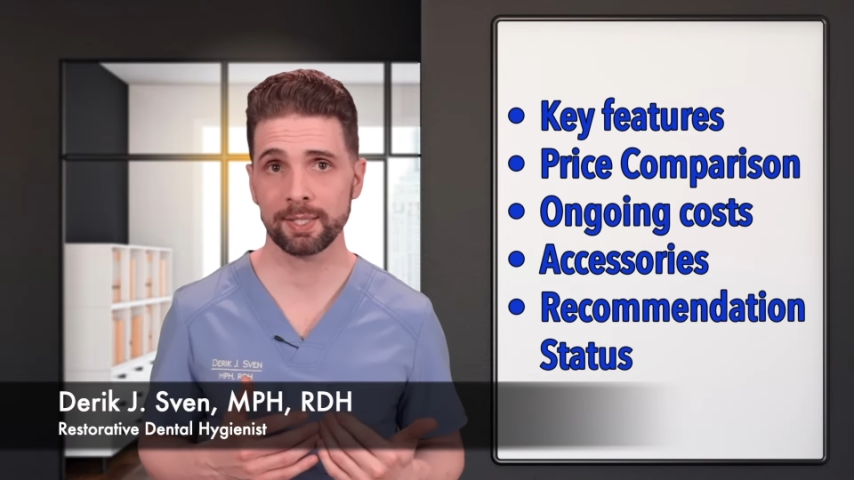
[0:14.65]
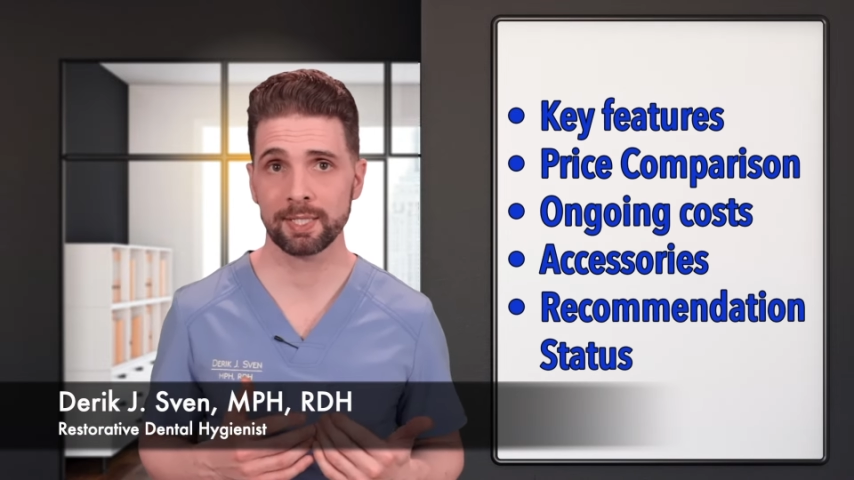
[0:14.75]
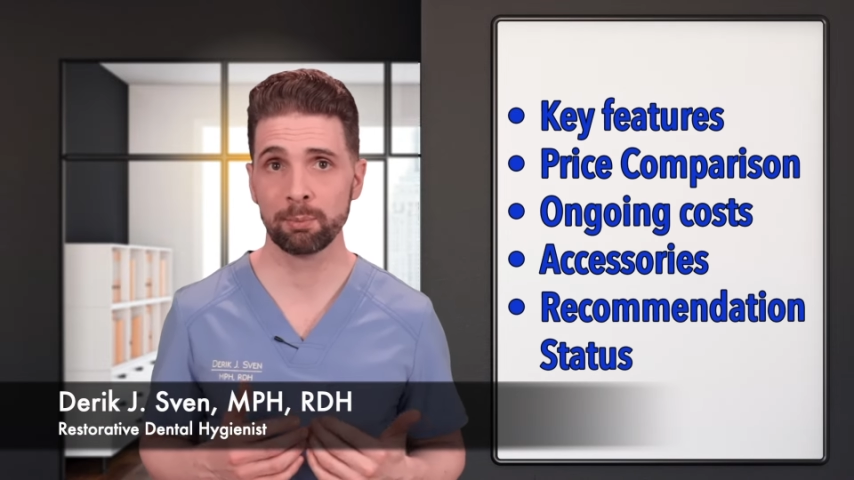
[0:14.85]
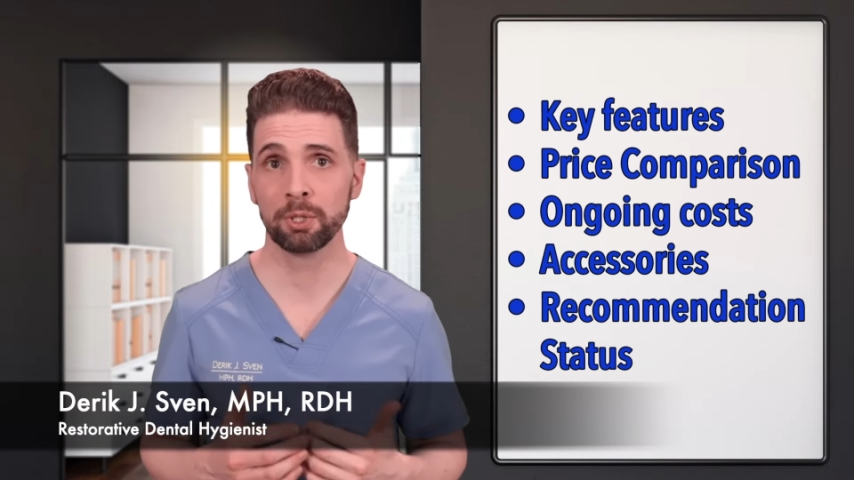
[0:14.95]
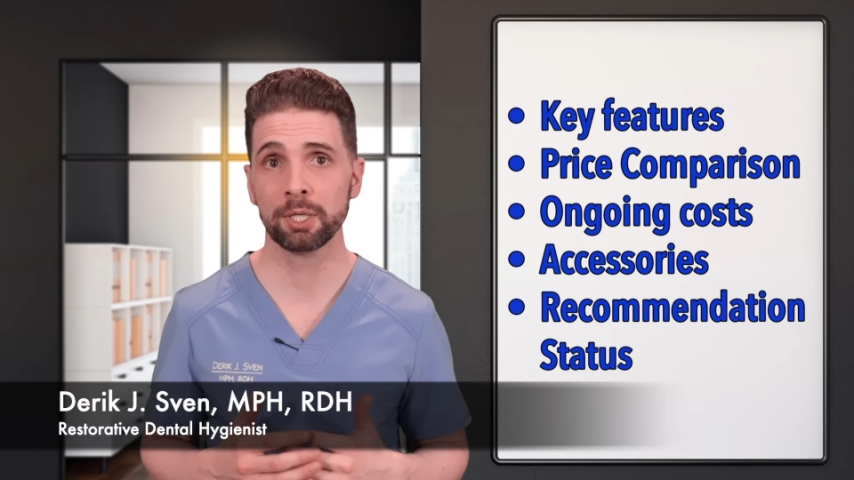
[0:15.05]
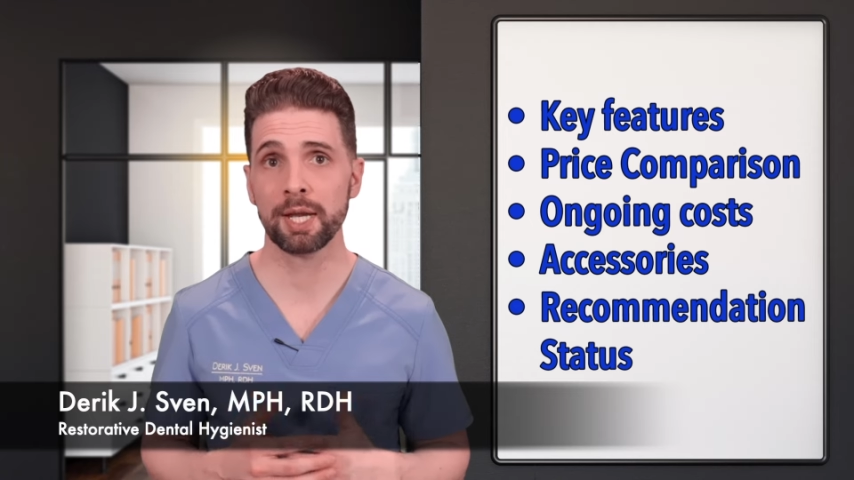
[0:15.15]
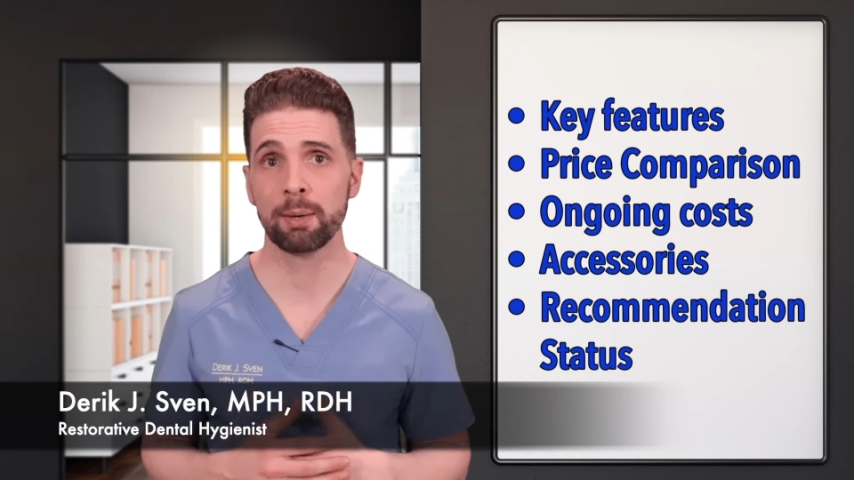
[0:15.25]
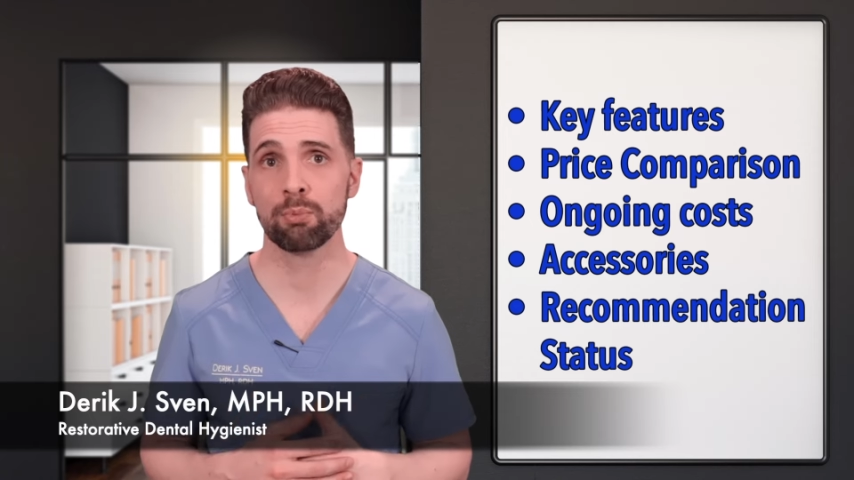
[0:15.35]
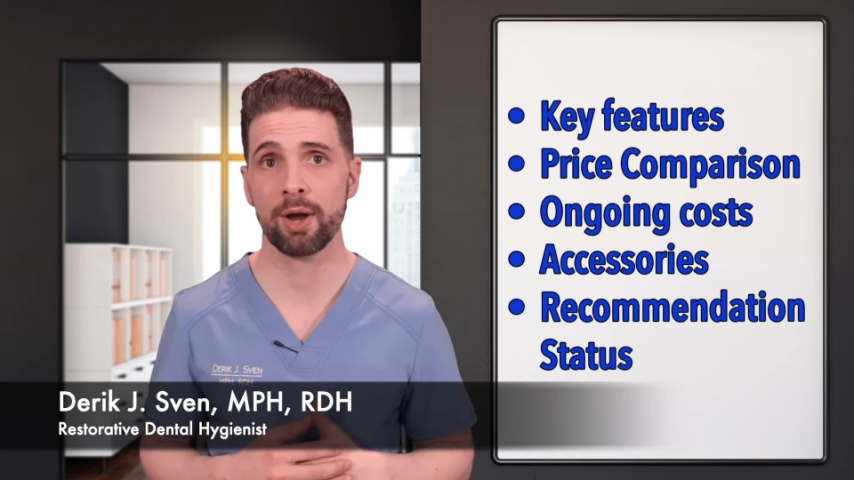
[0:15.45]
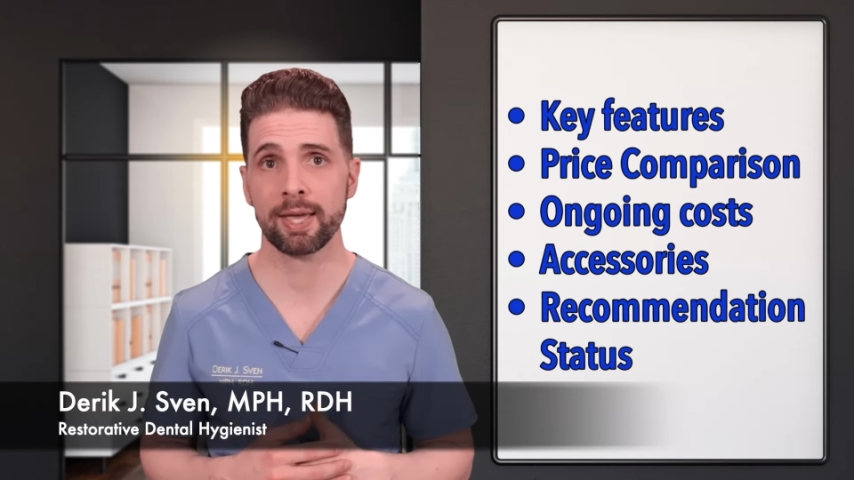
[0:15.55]
similar name
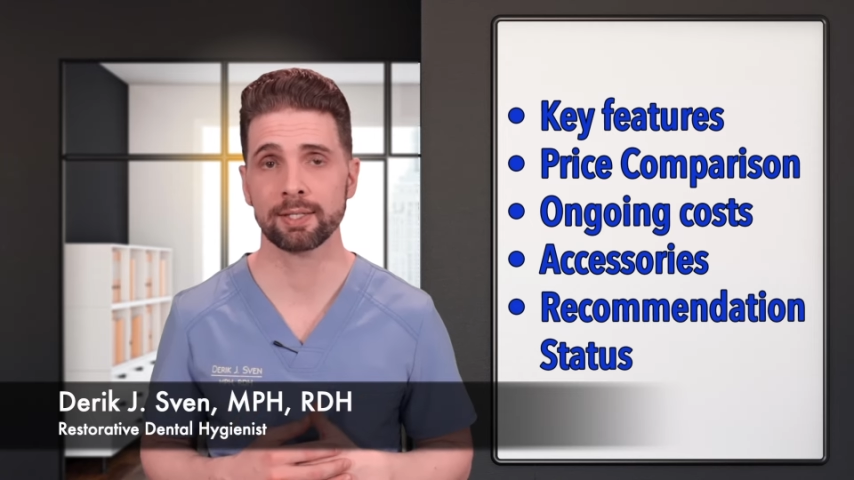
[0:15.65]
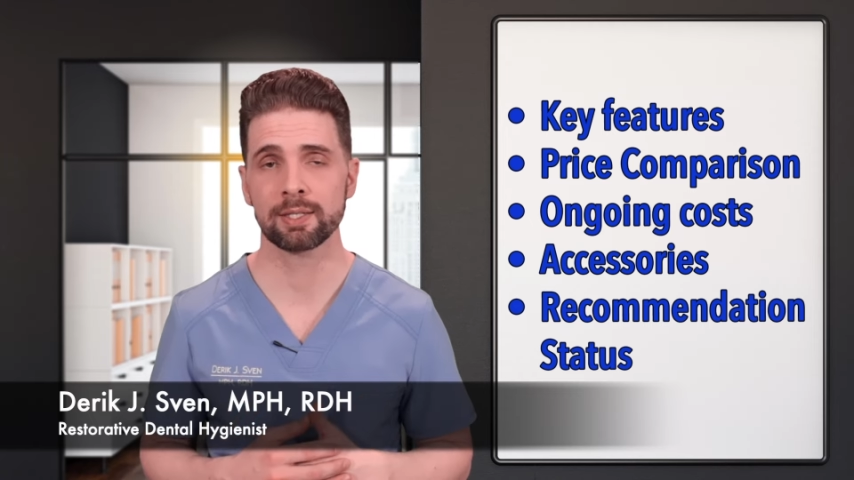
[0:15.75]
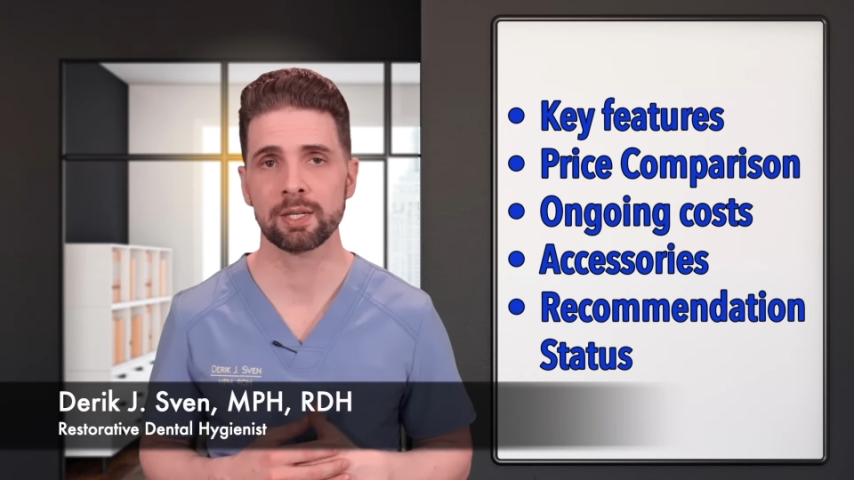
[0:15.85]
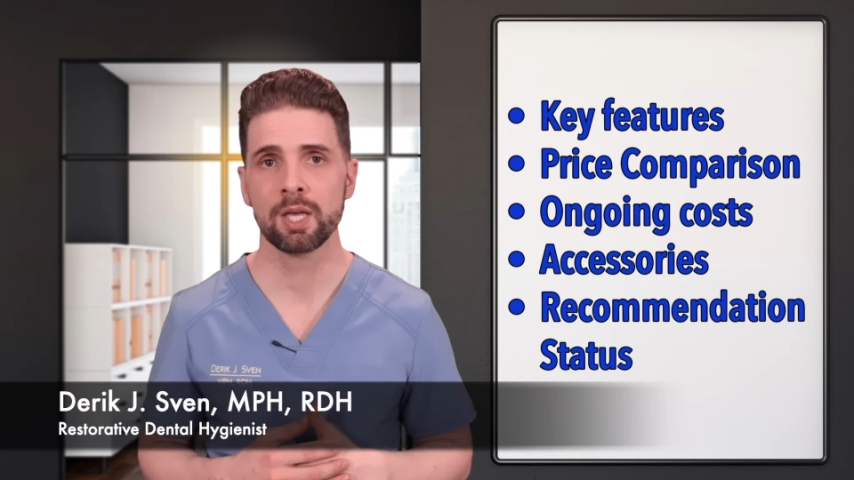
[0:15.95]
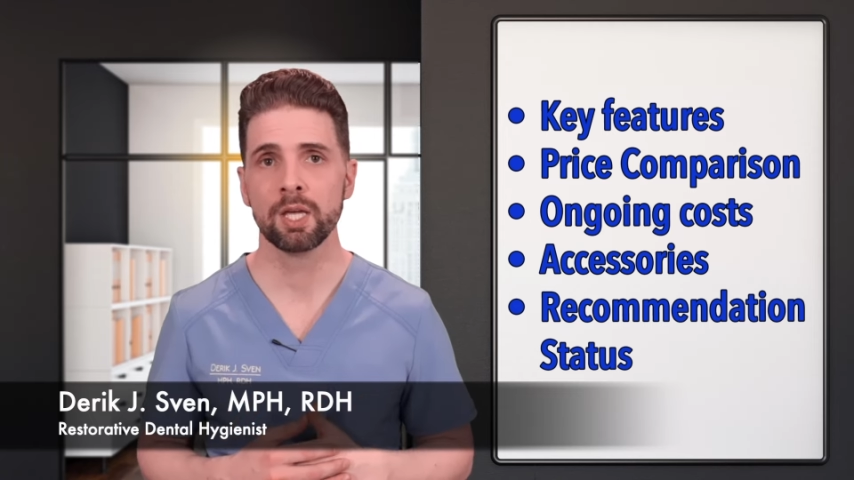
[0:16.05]
brands,